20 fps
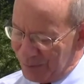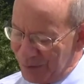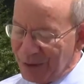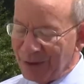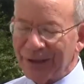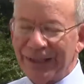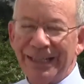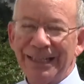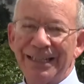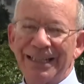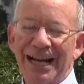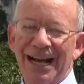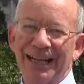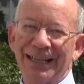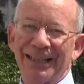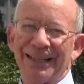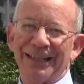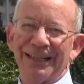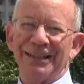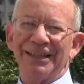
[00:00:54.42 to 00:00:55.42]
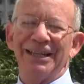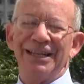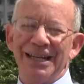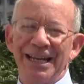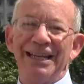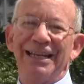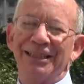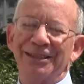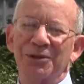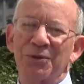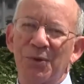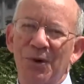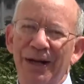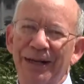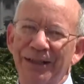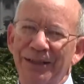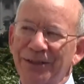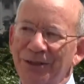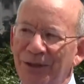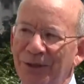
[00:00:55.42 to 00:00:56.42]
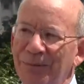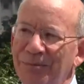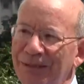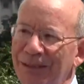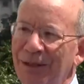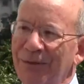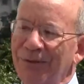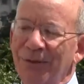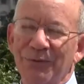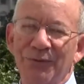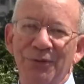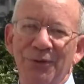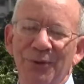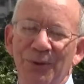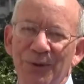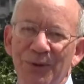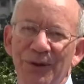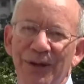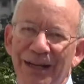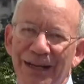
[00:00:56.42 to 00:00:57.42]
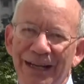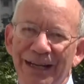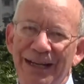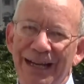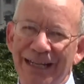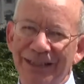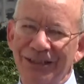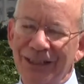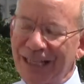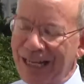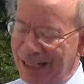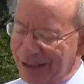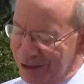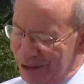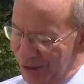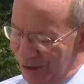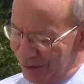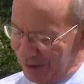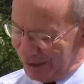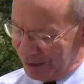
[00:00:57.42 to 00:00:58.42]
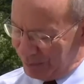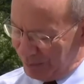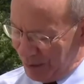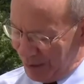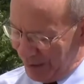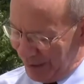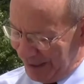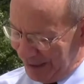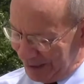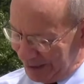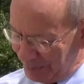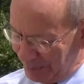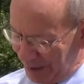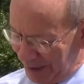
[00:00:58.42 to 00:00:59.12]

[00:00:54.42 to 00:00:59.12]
really kind of the neatest one in terms of the full educational experience.